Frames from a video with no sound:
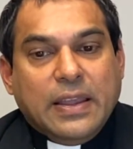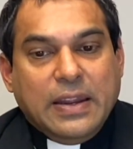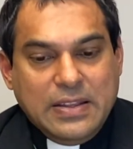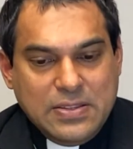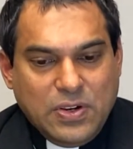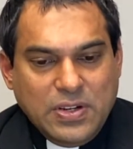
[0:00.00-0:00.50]
It
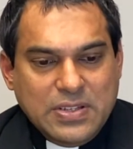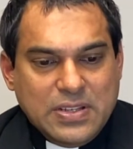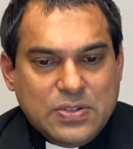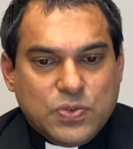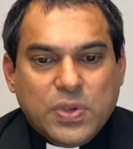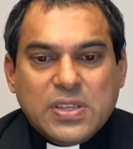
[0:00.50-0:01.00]
is not
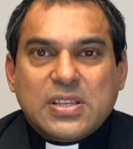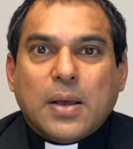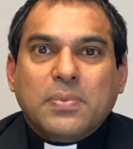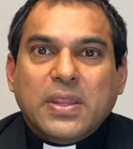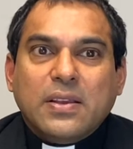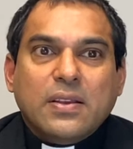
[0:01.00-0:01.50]
just doing
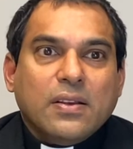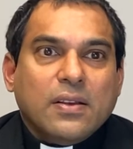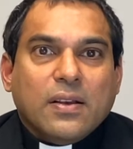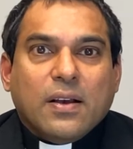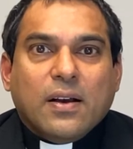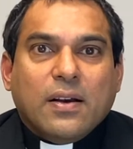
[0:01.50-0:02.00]
something
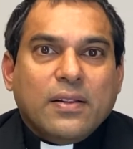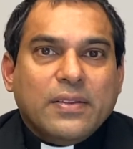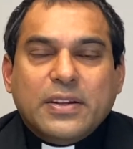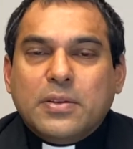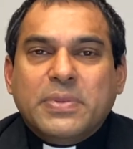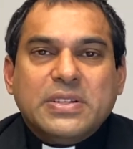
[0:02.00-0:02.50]
a
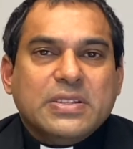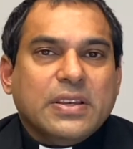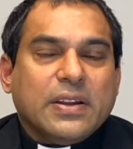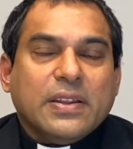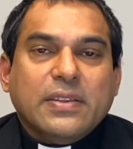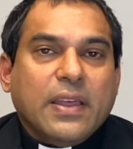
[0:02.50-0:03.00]
little bit
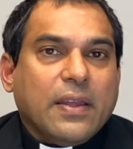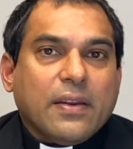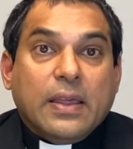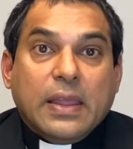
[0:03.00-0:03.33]
here and there.